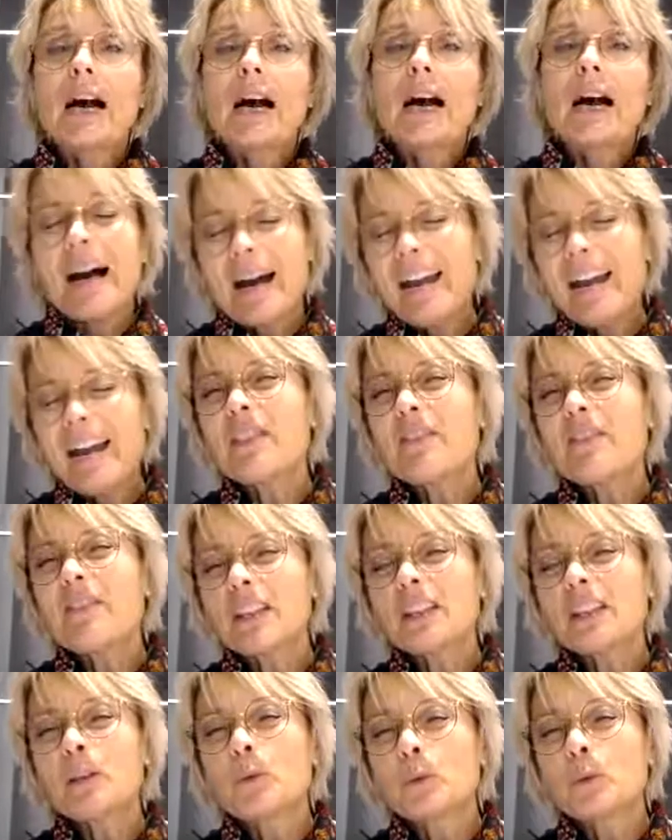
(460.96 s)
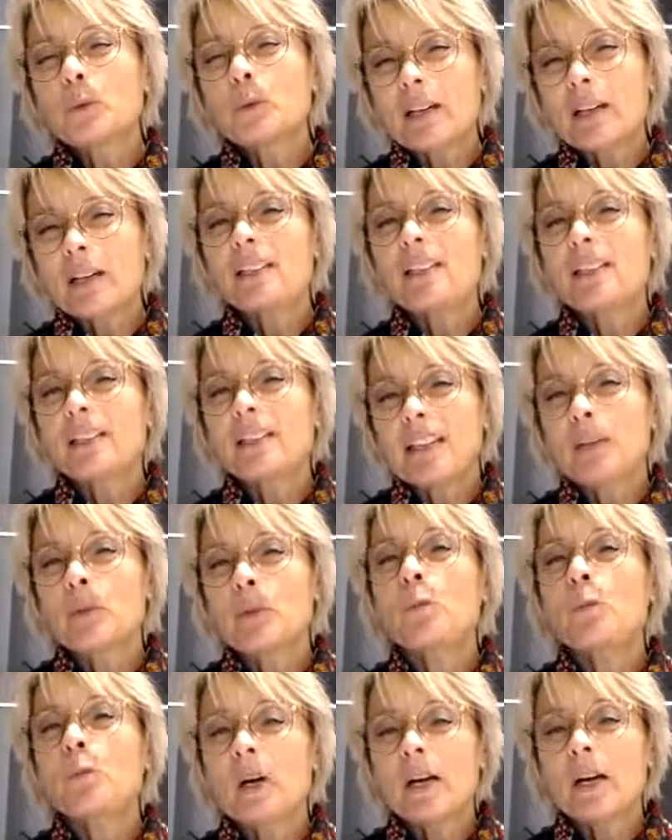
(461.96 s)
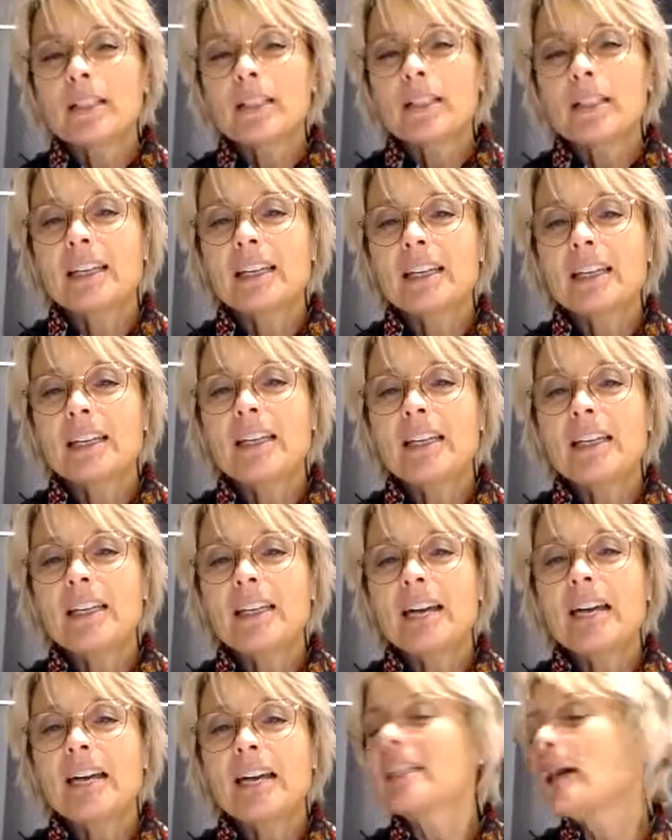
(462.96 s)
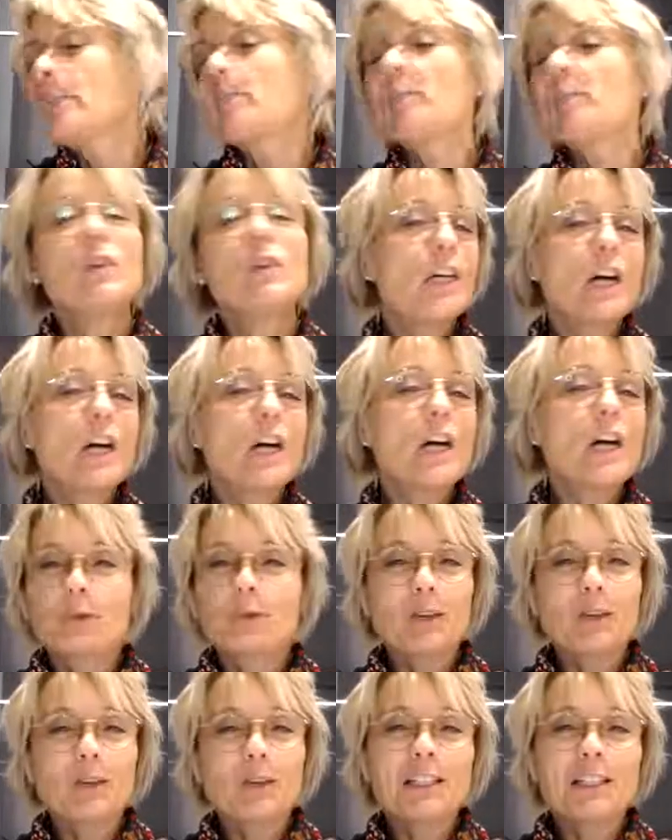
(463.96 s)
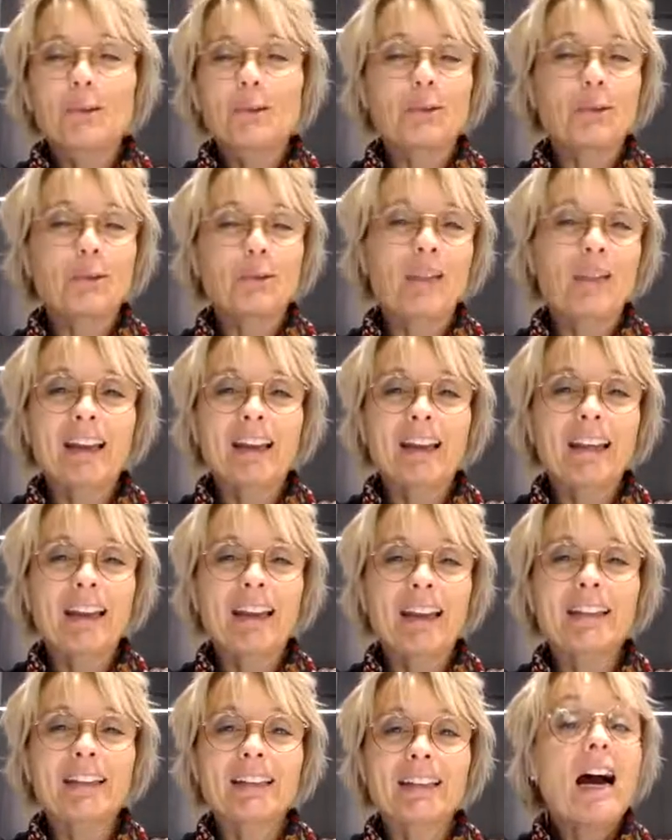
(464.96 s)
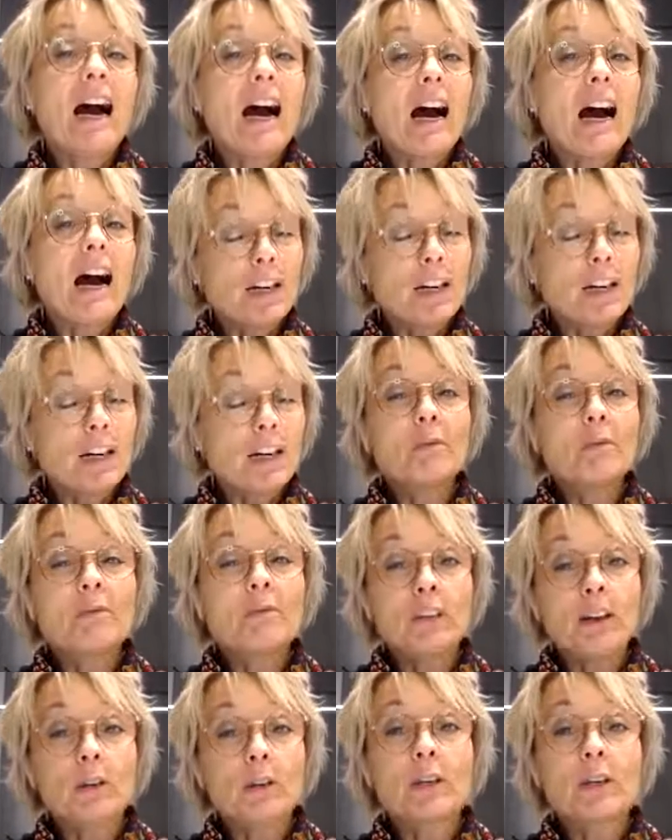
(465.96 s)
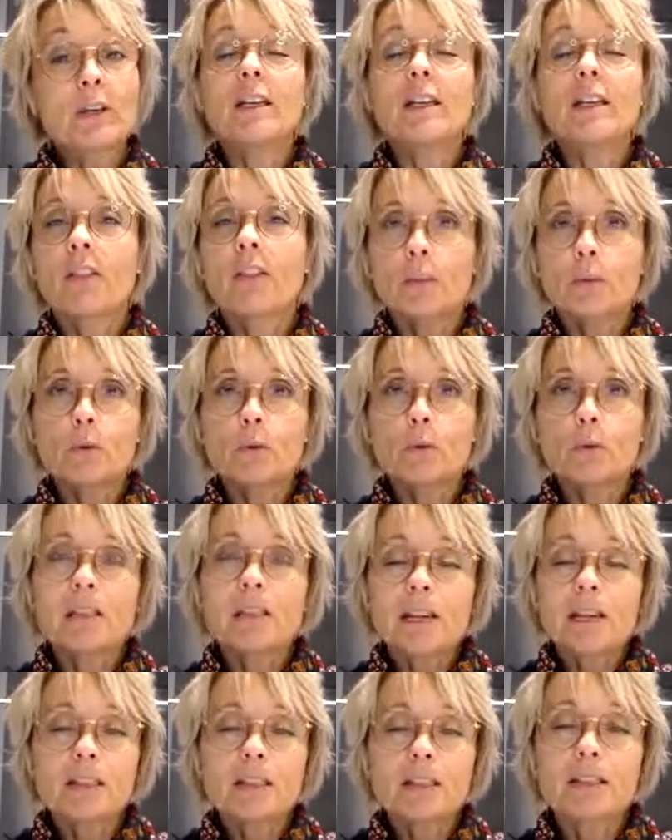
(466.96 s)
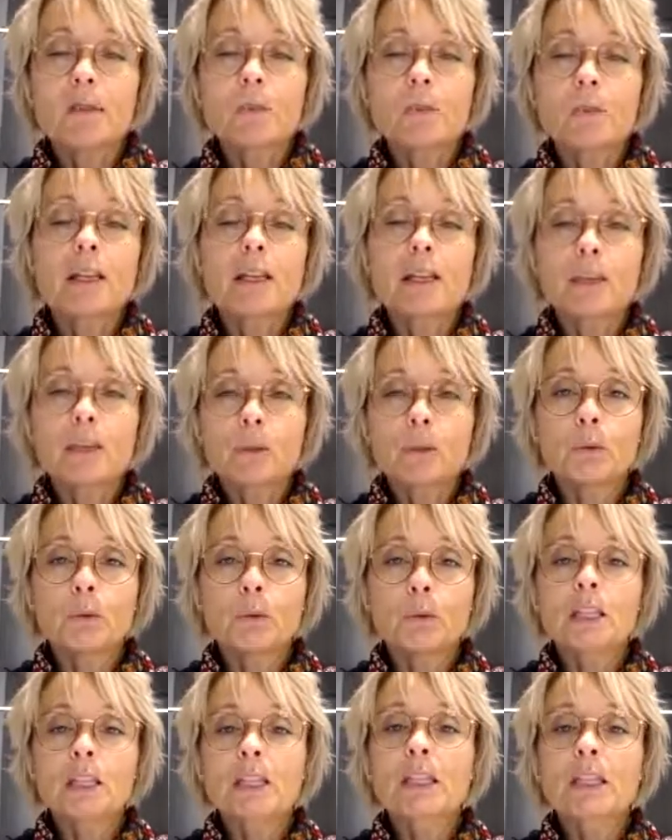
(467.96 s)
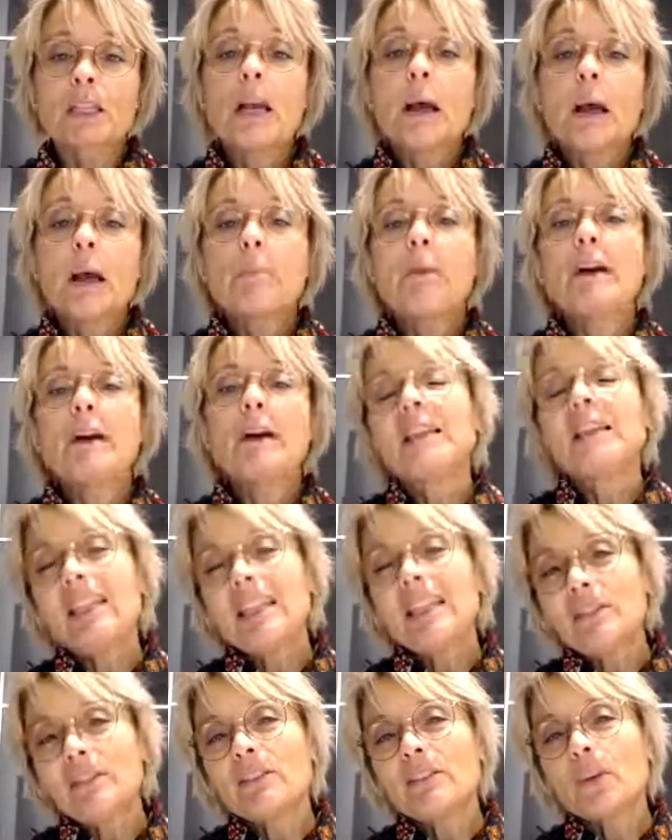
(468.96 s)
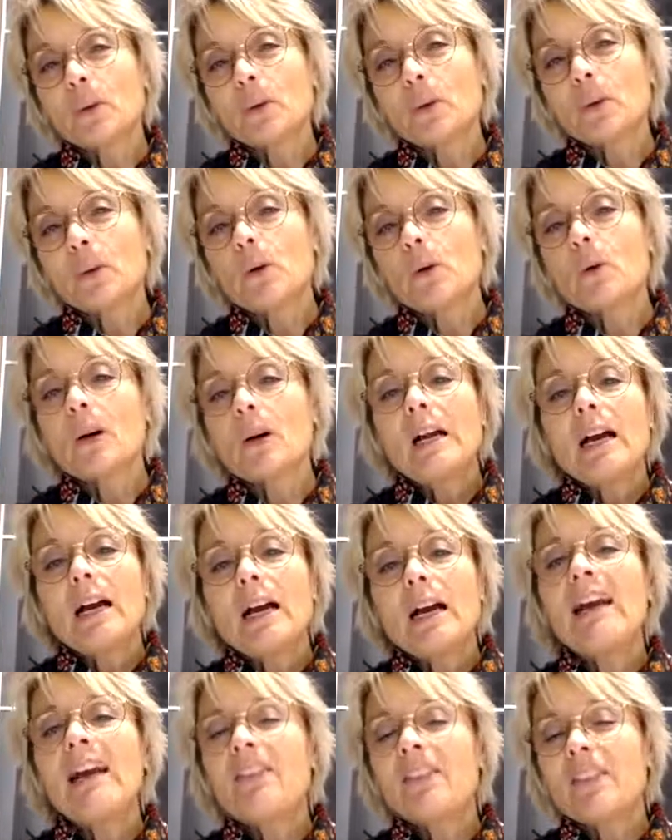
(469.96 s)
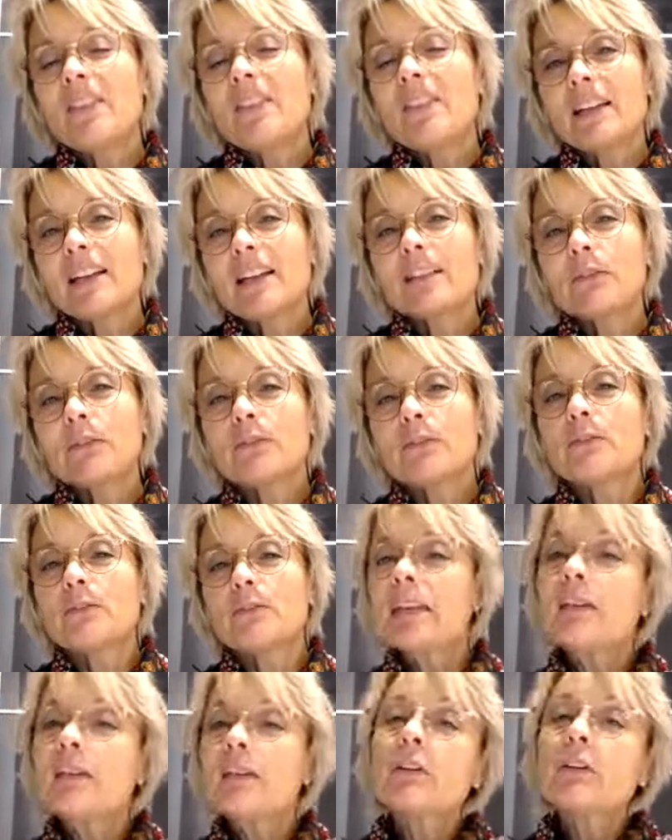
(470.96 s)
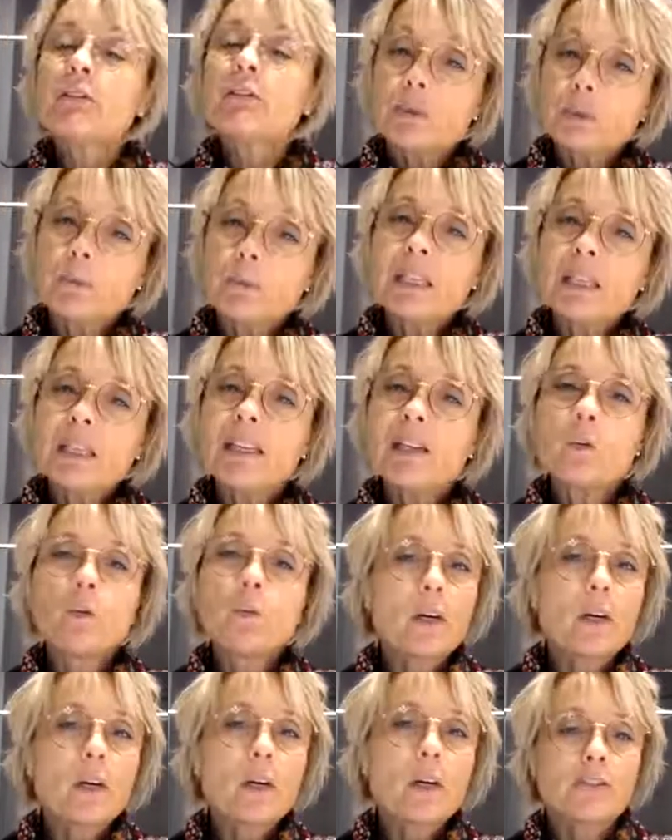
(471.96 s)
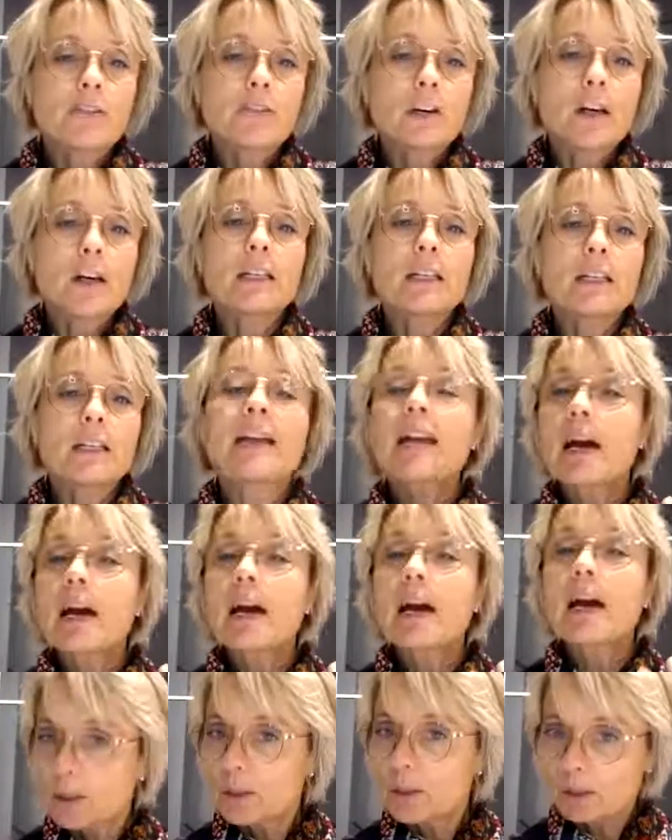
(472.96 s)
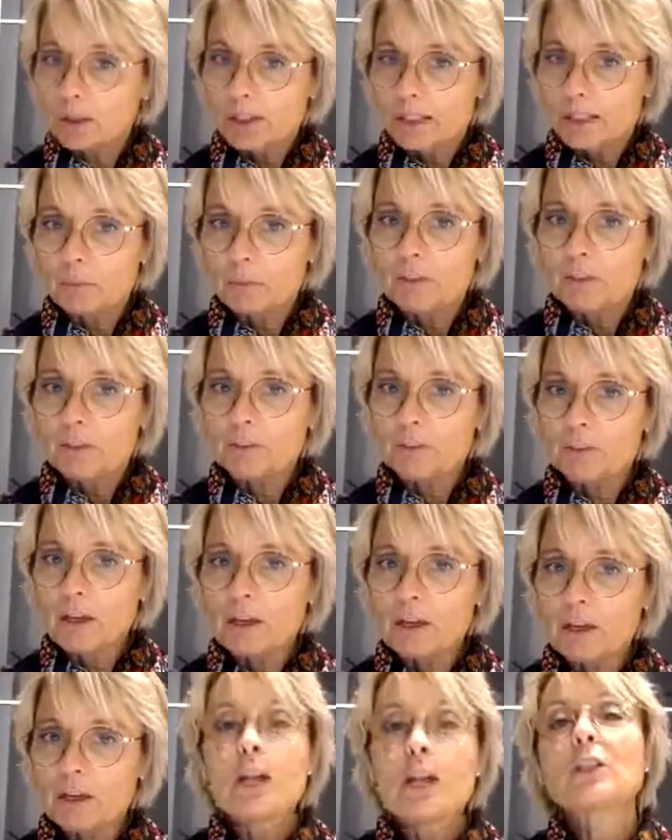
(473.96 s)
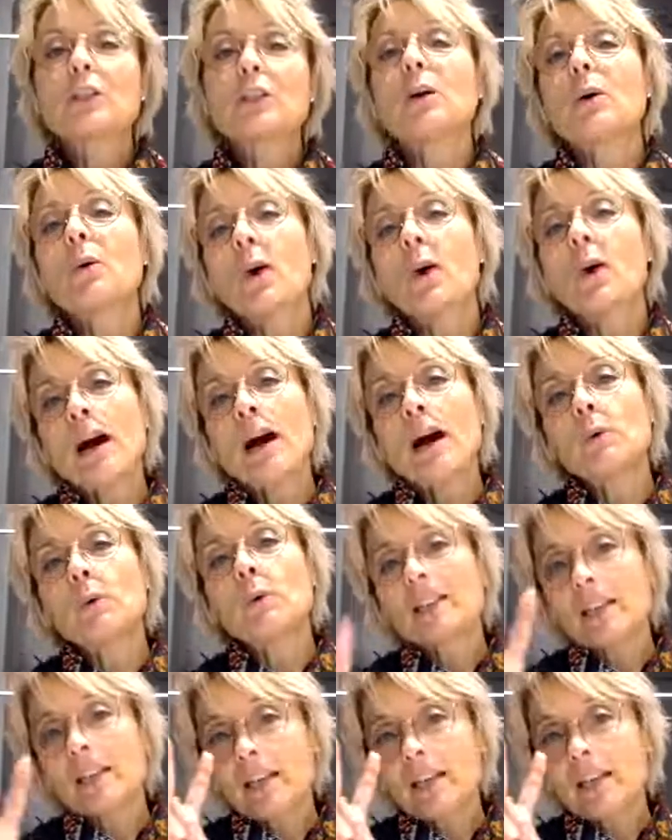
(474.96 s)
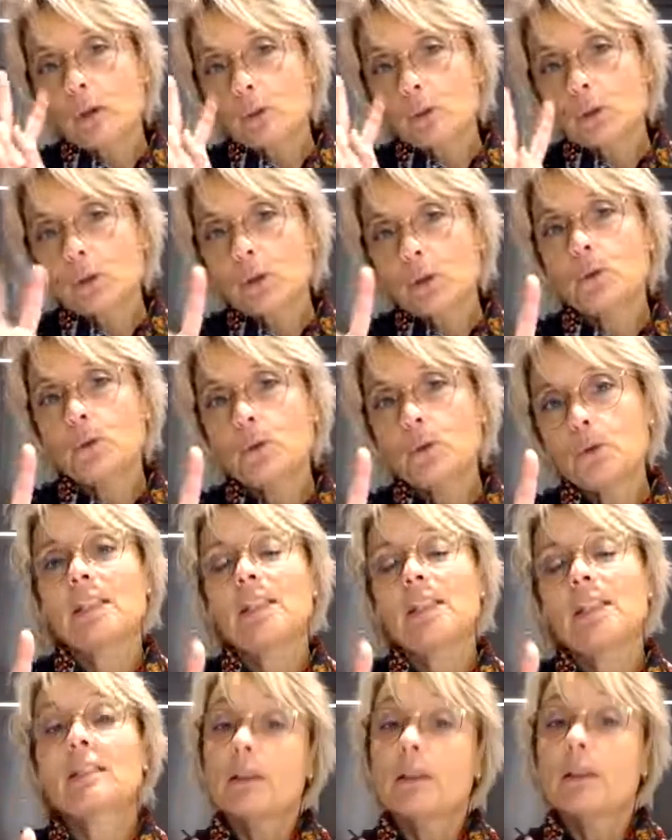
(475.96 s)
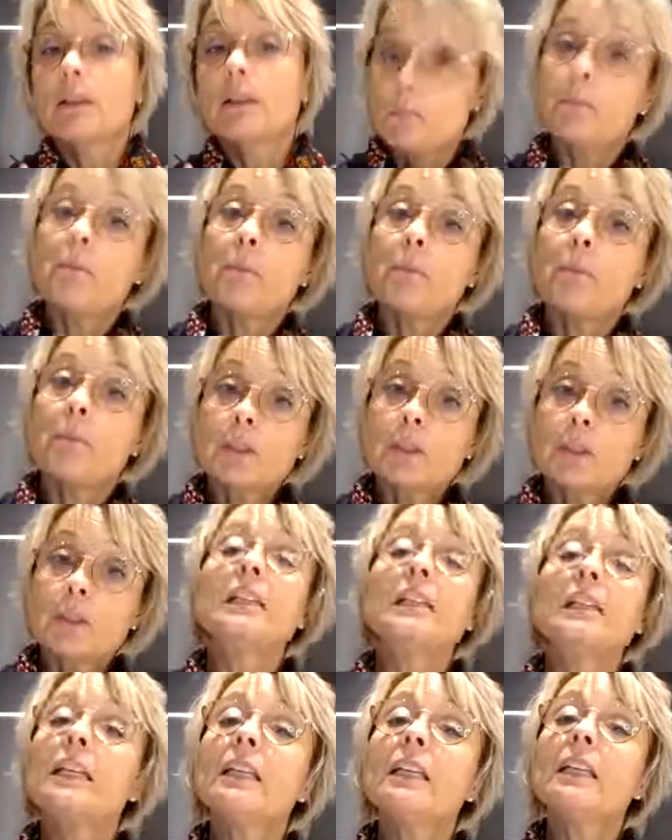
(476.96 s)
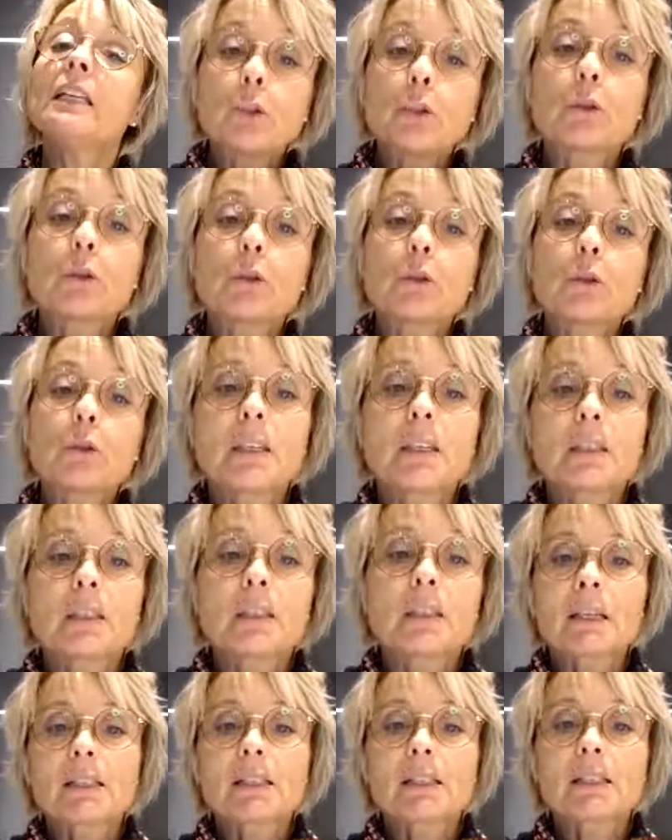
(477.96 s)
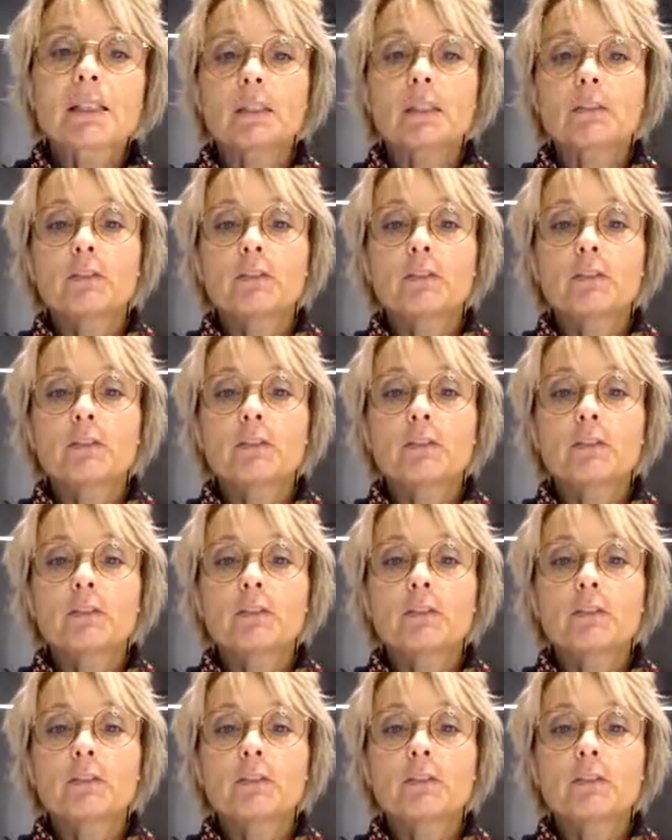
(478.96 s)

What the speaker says: I have done it once in one day, and I'm not ready to do that again. I know I'm very enthusiastic when I do this, but even though at the end, even for me, it wasn't fun, and I want to keep it fun. So I will take out 2 days personally to do this myself.